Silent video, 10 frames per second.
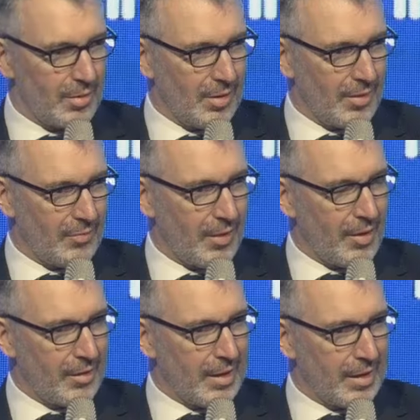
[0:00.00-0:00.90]
it's very
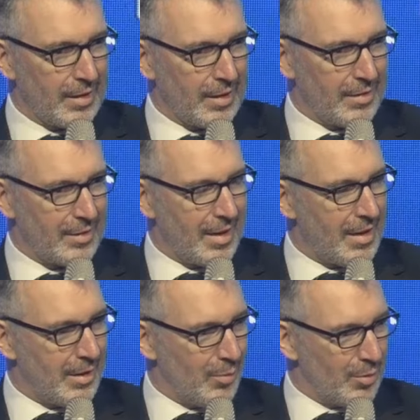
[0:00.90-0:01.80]
unlikely that
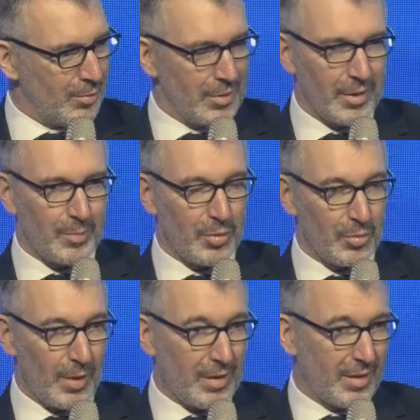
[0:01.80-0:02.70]
anyone will need
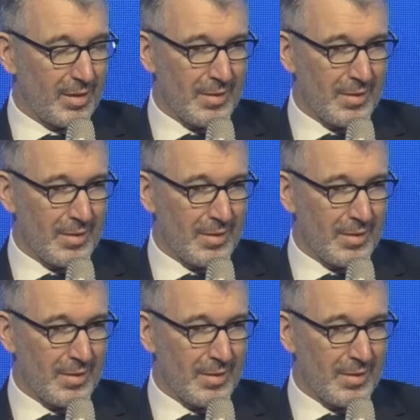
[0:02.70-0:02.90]
persuading,